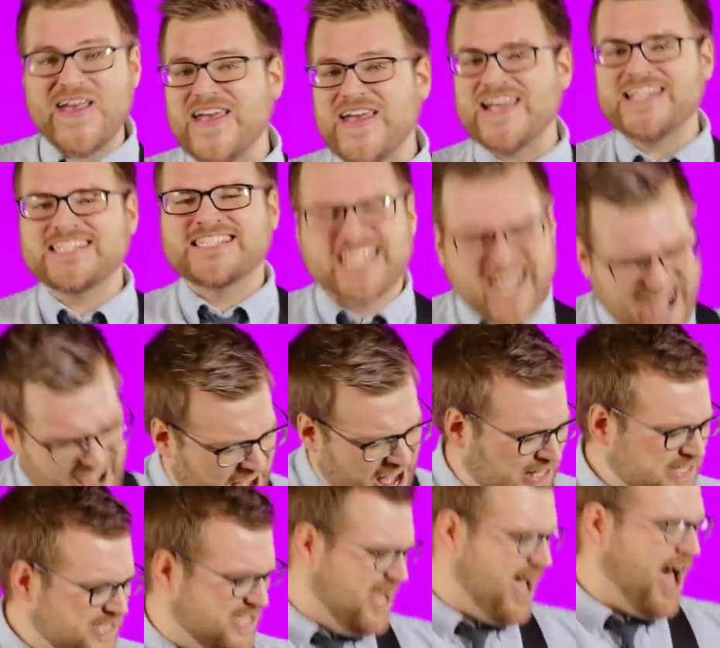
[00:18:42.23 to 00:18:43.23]
in
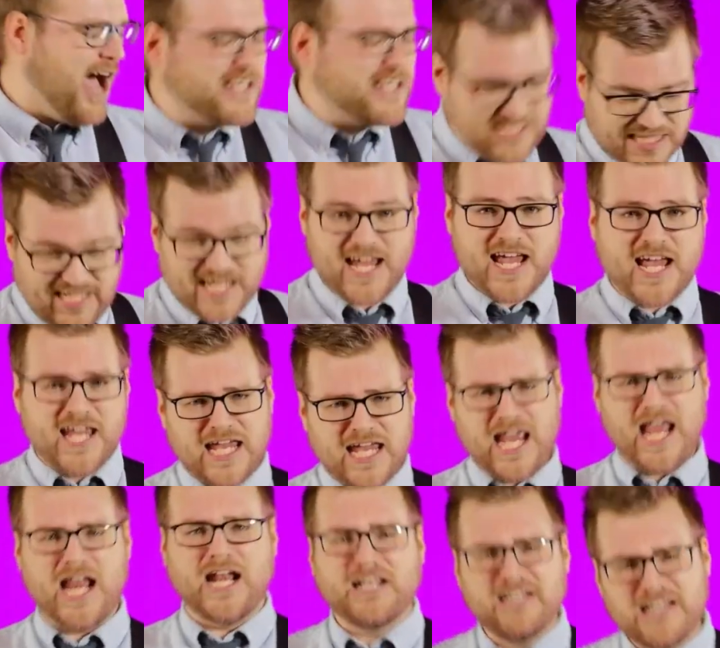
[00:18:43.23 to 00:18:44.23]
conduct,
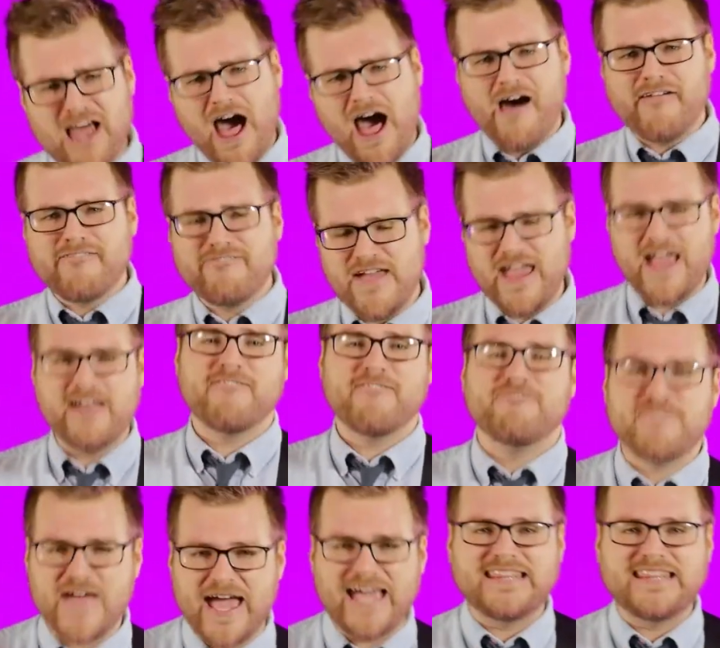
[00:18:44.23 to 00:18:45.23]
in love,
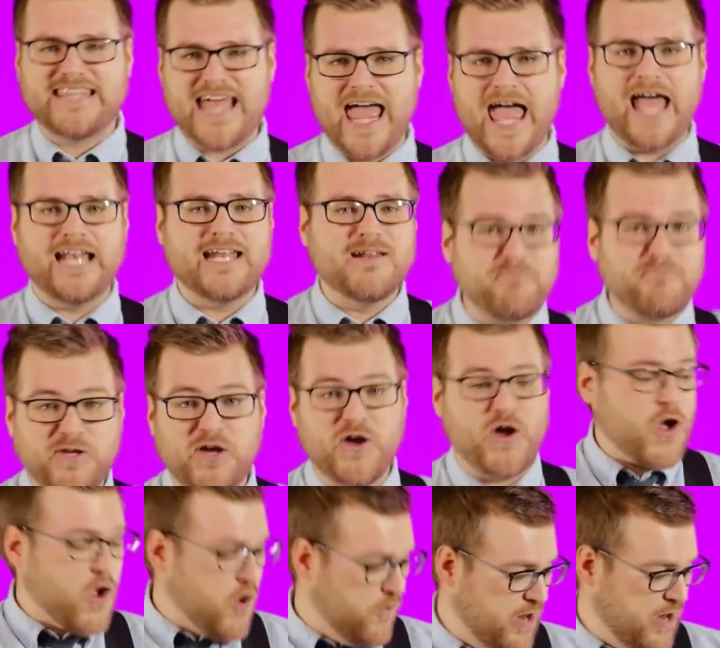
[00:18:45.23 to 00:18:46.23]
in faith, and in
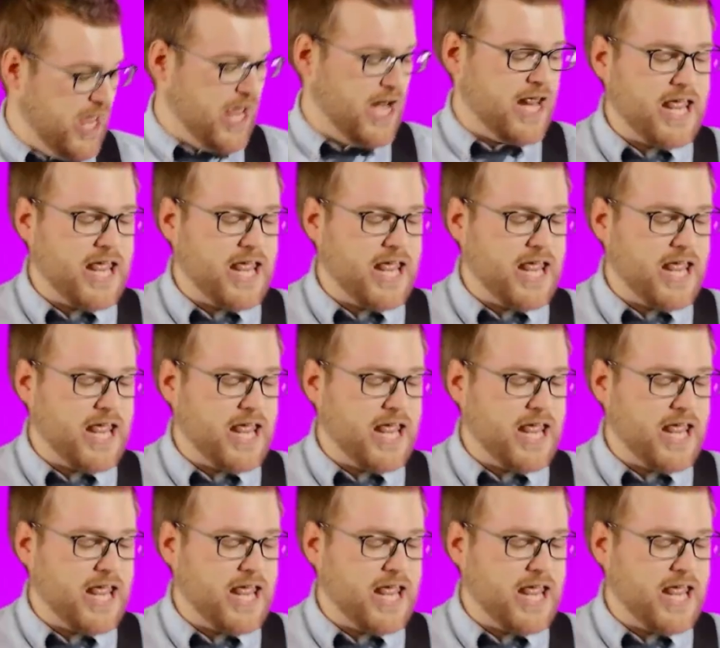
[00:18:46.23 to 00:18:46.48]
purity.